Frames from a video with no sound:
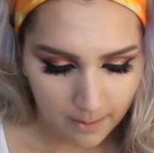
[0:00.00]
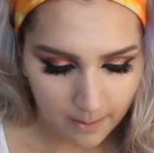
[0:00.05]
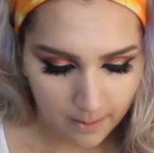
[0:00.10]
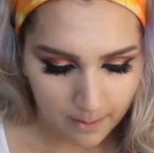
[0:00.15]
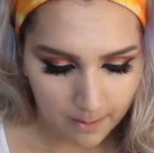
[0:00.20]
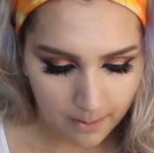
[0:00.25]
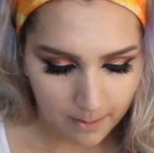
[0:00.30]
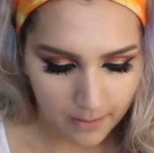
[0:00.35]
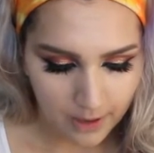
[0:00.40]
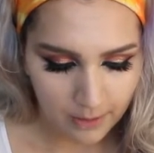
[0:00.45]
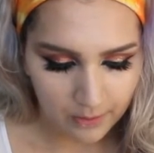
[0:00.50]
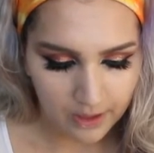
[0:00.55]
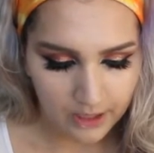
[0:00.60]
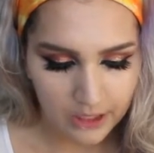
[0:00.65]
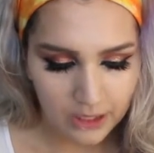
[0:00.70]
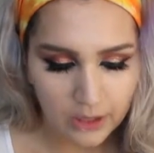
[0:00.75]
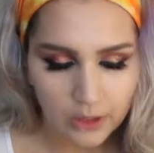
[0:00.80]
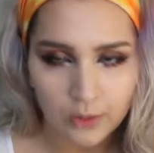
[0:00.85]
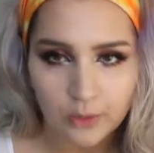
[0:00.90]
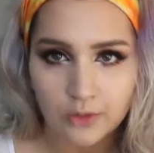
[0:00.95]

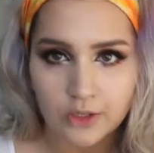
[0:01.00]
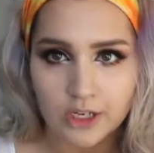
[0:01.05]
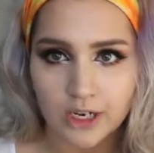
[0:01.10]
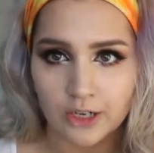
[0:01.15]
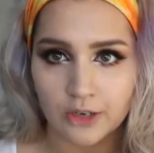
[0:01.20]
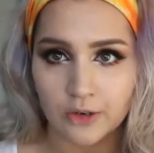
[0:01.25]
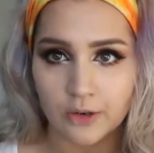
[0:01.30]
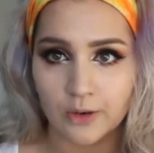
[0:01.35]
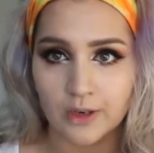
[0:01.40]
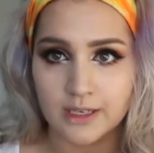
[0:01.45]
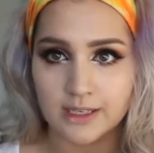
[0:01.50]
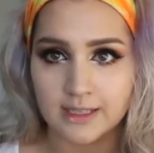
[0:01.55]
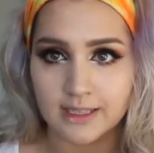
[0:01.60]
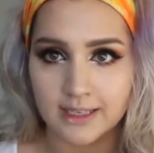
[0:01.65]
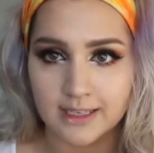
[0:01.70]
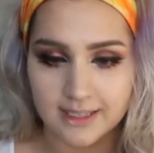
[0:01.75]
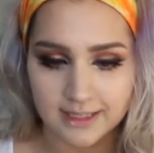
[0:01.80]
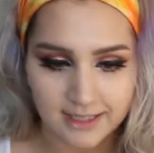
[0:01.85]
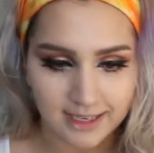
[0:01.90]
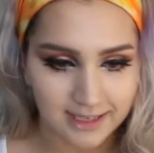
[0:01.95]
Maracuja
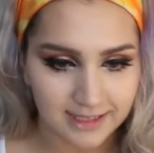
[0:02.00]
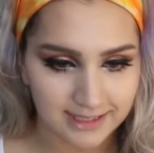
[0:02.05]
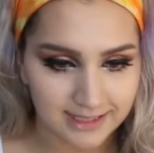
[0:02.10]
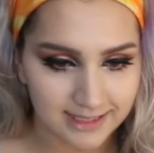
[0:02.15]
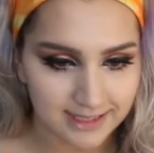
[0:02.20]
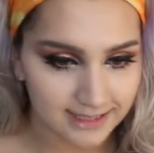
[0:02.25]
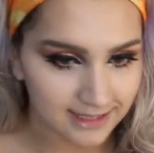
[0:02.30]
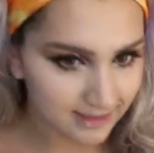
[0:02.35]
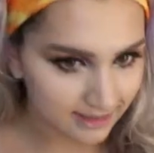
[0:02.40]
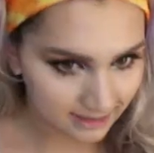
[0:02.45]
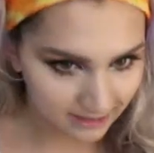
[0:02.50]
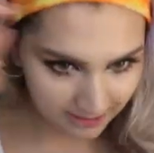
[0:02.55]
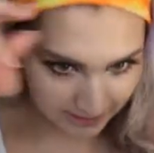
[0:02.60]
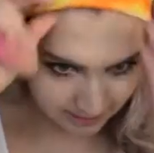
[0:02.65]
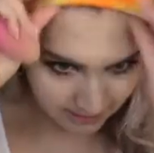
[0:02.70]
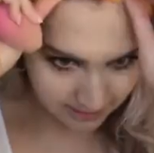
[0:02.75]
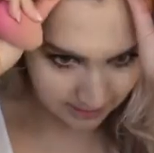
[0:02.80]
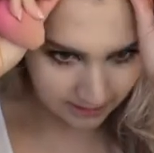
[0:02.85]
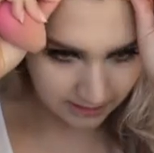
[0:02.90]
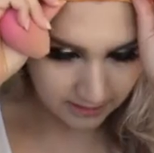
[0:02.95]
Creaseless Concealer.
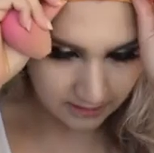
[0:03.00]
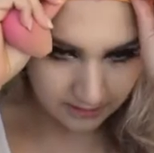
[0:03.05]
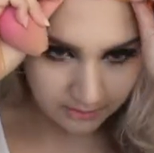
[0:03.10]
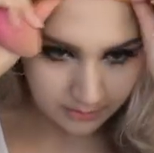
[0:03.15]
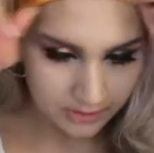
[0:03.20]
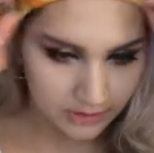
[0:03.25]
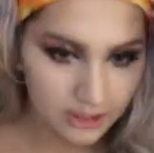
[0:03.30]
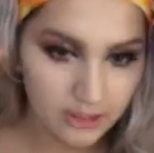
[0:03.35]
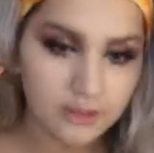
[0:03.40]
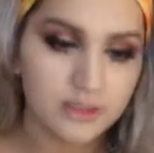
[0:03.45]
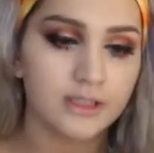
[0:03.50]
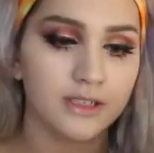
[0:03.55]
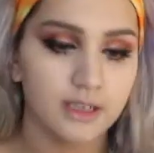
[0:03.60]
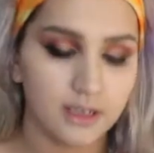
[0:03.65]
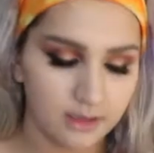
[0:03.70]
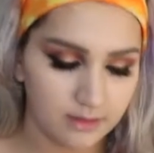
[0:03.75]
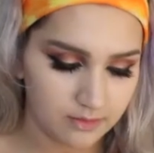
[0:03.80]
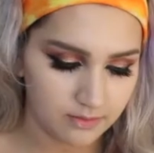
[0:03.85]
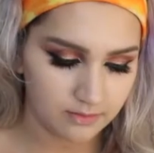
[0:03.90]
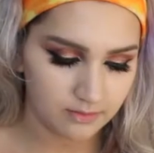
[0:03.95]
I can't pronounce
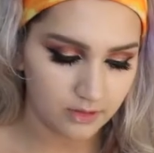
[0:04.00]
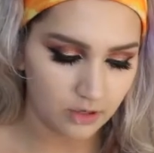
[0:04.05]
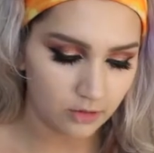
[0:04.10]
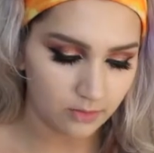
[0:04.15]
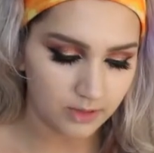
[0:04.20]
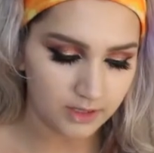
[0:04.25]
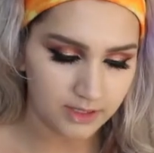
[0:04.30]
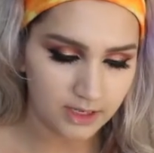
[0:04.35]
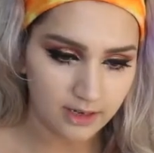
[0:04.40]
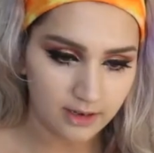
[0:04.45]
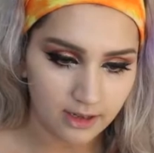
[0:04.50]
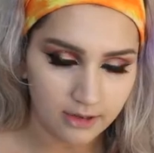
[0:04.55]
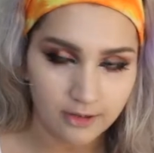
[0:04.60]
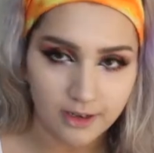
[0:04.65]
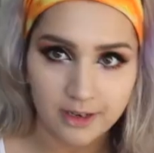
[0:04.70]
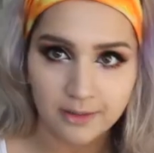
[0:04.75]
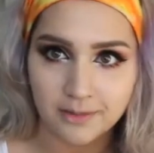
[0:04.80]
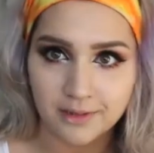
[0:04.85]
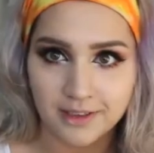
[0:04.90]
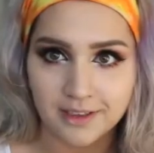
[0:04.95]
that. I hope I said that
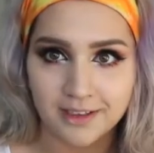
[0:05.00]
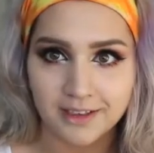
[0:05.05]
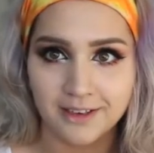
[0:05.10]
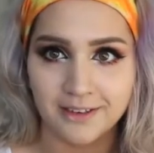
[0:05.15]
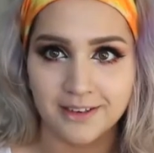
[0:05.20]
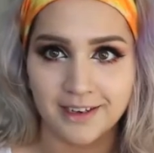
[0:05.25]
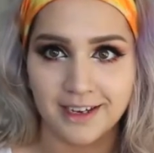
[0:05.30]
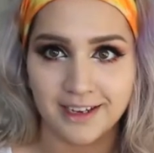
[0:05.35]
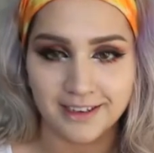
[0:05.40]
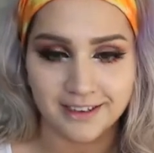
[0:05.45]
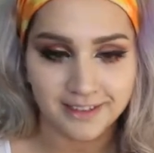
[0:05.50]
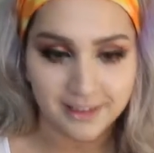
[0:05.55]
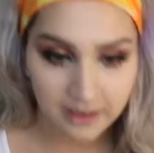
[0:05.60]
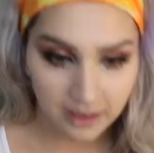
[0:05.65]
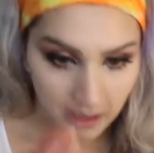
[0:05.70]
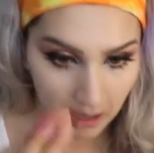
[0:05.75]
right, but okay.